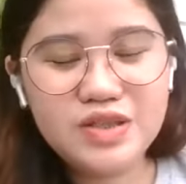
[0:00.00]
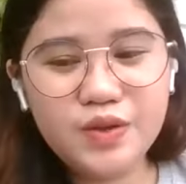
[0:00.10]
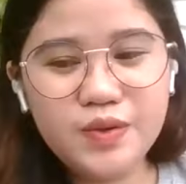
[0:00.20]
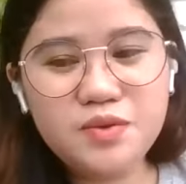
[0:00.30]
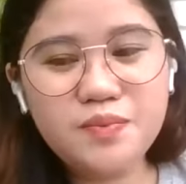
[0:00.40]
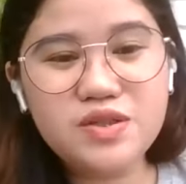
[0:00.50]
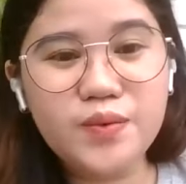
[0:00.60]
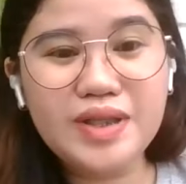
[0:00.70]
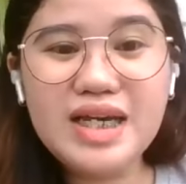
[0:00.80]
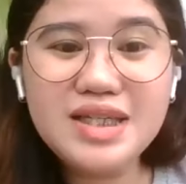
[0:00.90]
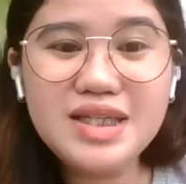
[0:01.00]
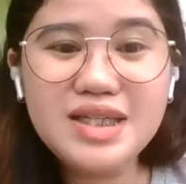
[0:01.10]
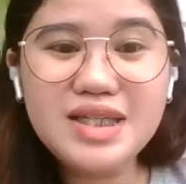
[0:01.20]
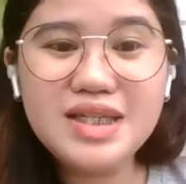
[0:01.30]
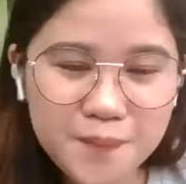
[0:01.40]
So it was only his
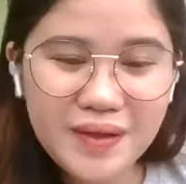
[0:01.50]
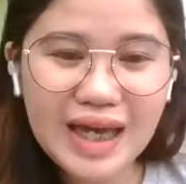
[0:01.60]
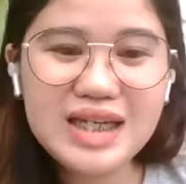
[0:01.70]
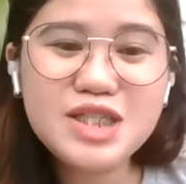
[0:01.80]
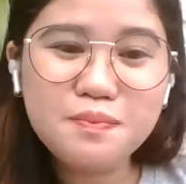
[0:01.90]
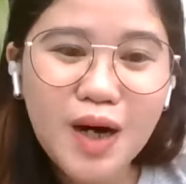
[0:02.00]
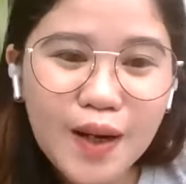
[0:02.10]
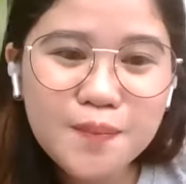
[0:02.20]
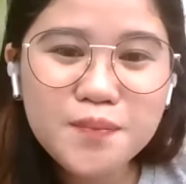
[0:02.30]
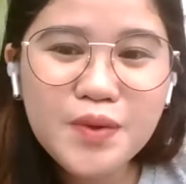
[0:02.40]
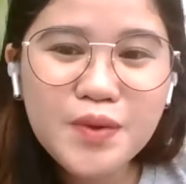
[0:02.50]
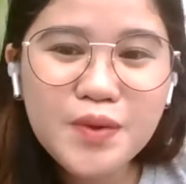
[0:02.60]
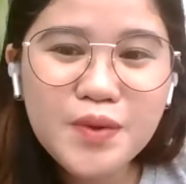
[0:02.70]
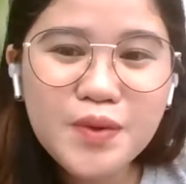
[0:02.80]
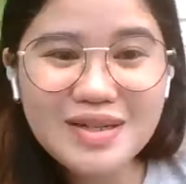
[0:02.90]
mom, and his mom
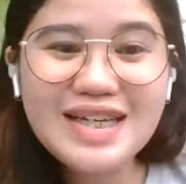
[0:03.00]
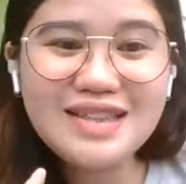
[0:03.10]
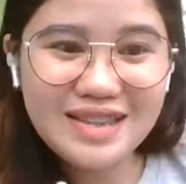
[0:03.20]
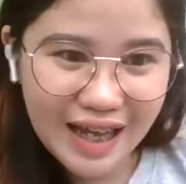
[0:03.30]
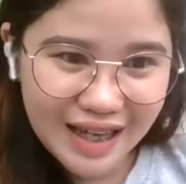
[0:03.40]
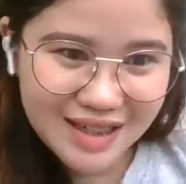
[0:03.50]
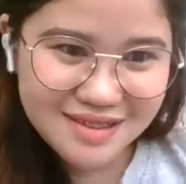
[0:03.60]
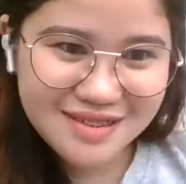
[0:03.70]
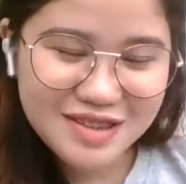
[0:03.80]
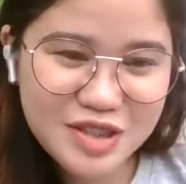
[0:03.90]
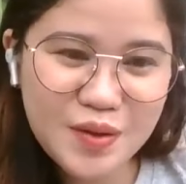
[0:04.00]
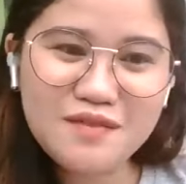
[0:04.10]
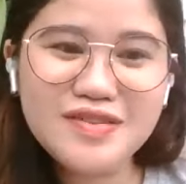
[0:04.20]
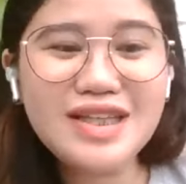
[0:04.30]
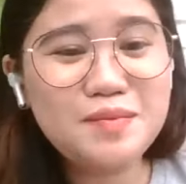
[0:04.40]
works at night. So
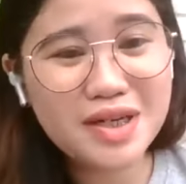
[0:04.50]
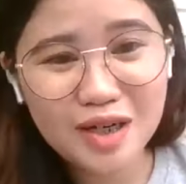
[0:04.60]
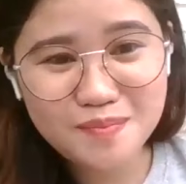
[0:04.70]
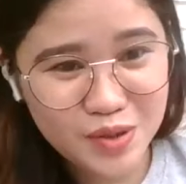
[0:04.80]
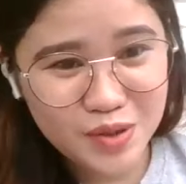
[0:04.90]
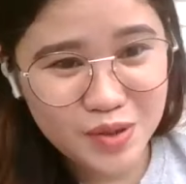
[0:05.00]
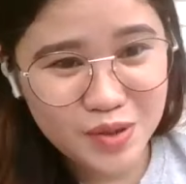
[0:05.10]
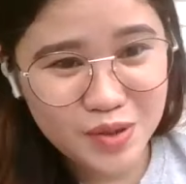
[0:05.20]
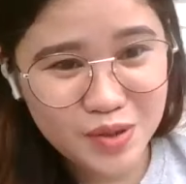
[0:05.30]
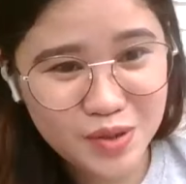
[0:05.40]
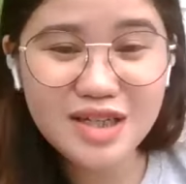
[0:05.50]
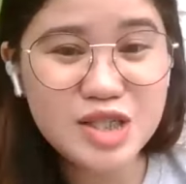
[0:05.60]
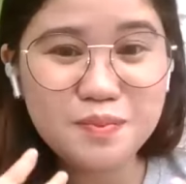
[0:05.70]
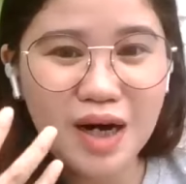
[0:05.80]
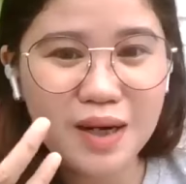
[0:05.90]
every time he comes home, his
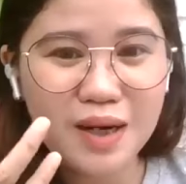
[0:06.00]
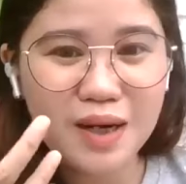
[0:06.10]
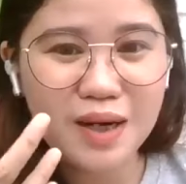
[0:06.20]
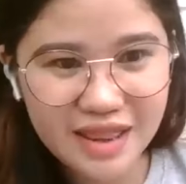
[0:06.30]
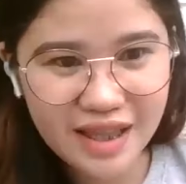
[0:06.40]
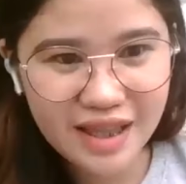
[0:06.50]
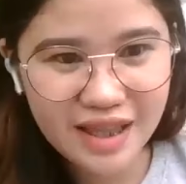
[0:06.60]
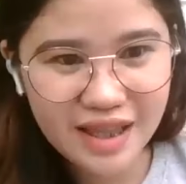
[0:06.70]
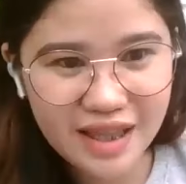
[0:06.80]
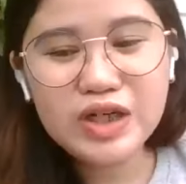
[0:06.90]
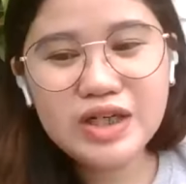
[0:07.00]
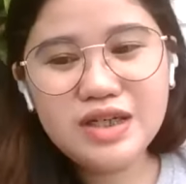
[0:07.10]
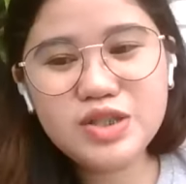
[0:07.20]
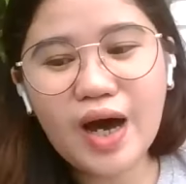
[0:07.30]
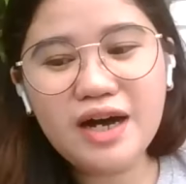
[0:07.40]
mom is not there.
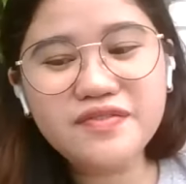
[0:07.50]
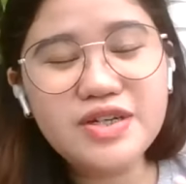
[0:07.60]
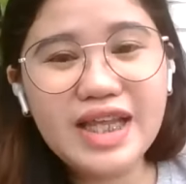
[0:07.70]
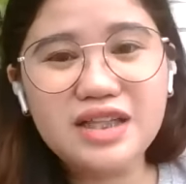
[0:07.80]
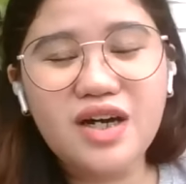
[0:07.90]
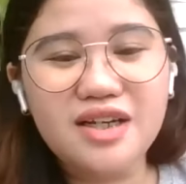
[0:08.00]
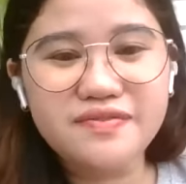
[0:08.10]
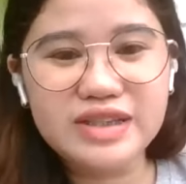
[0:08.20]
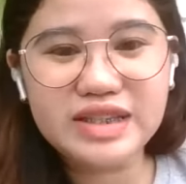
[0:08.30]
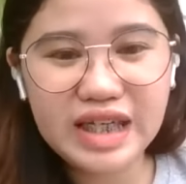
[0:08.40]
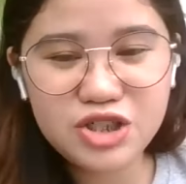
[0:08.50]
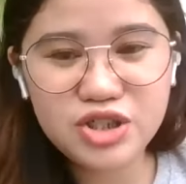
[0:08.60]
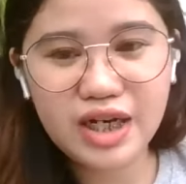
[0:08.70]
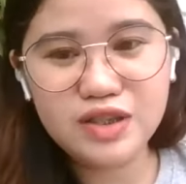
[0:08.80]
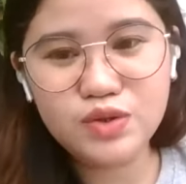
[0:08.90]
So after that
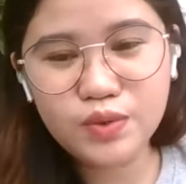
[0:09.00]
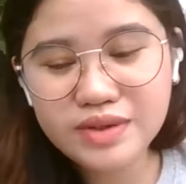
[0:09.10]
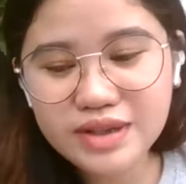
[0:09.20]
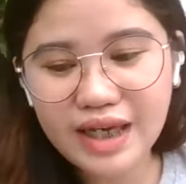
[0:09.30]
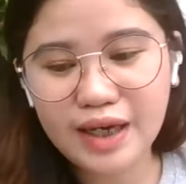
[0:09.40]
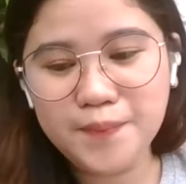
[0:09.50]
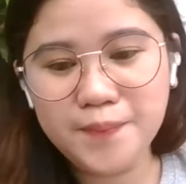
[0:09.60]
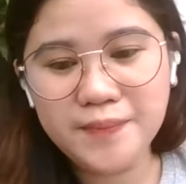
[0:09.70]
conversation, I told him,